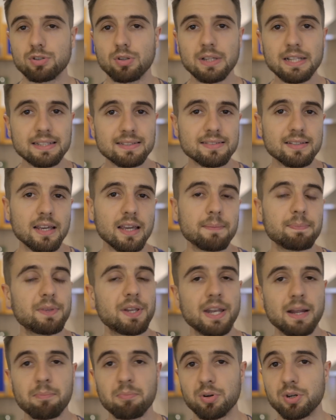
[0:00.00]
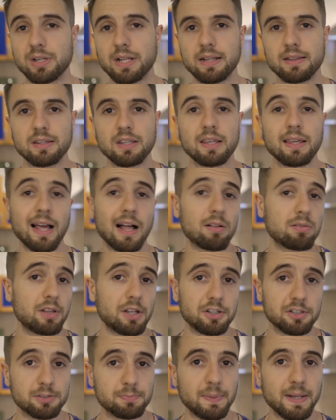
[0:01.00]
So let's say the number that the
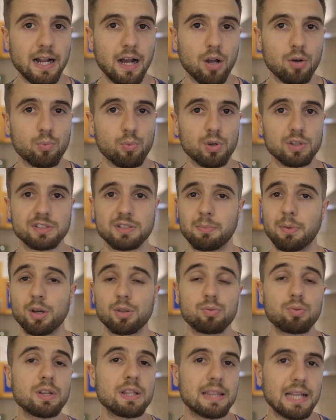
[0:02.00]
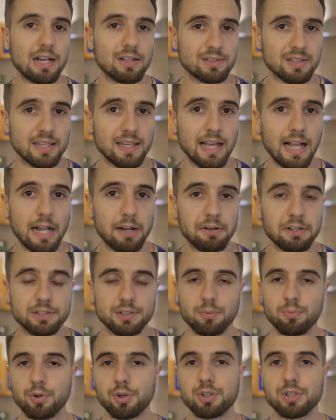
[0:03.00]
calculator spit out was about 3,000
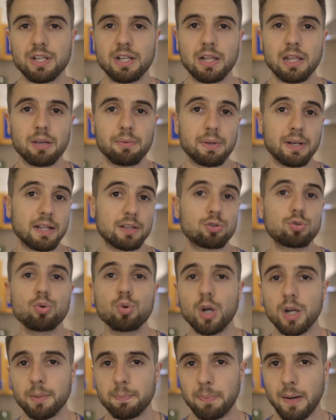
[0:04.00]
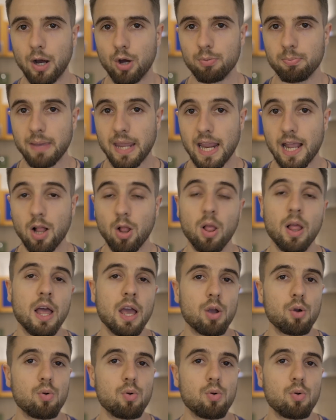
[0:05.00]
calories and we're dealing with a 200 pound male